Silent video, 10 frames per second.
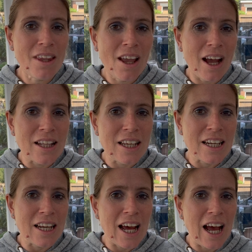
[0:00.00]
and
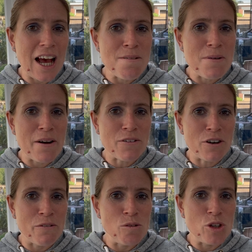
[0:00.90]
then um, I've got a
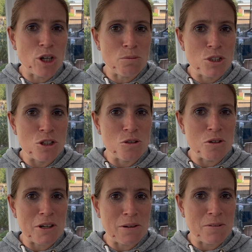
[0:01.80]
few jobs to do
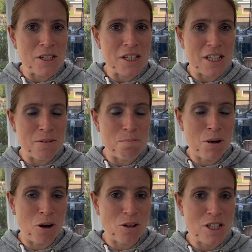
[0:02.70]
around the
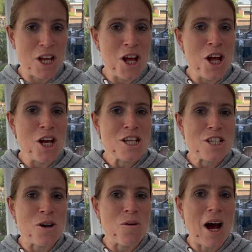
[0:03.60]
plot
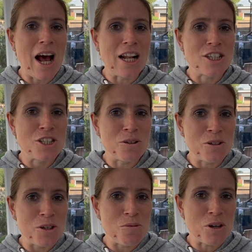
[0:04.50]
so I'll show
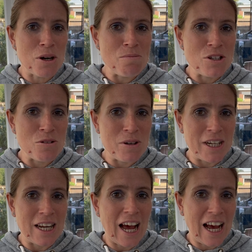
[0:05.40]
you what I'm
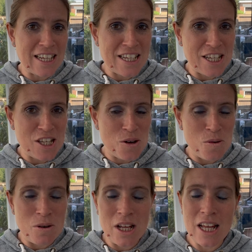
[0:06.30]
doing as I
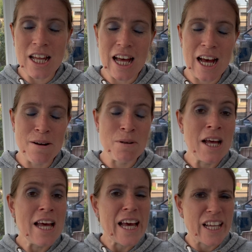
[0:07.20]
go. Um,
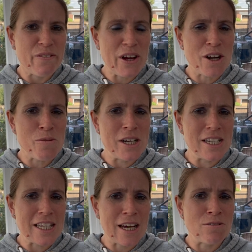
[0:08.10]
it's very
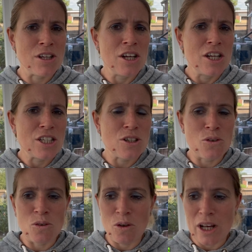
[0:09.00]
windy out
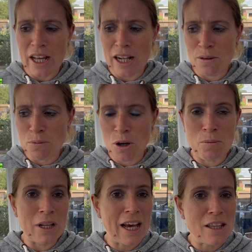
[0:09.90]
so it'll
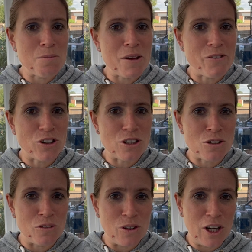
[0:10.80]
probably either be a
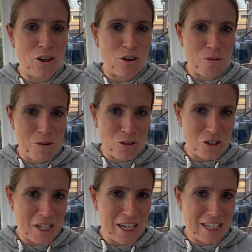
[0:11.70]
voiceover or a
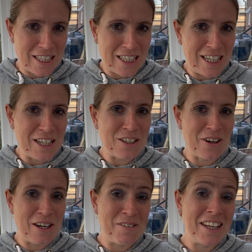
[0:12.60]
montage. So
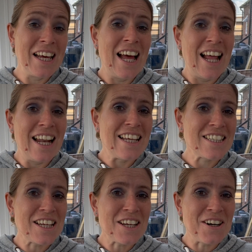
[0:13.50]
anyway, let's
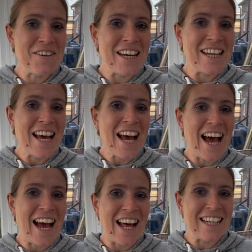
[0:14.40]
get going
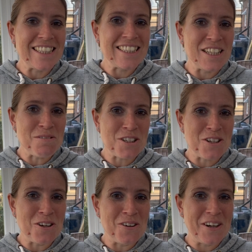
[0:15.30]
and see what's
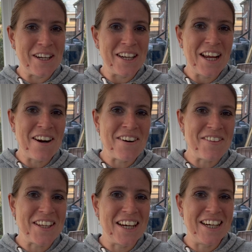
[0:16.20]
occurring around
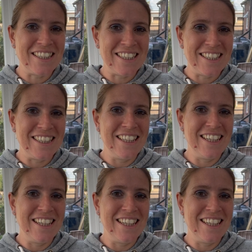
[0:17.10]
the garden.